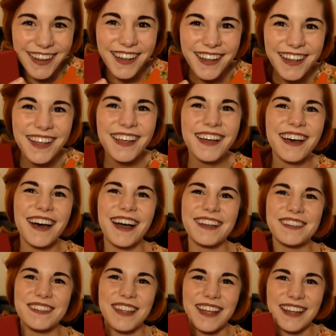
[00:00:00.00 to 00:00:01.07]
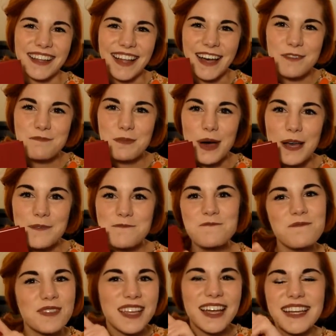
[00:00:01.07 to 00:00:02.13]
it. I do that a lot, but
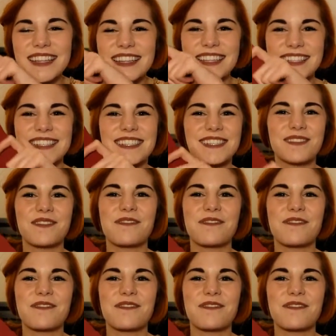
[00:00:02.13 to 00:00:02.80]
this is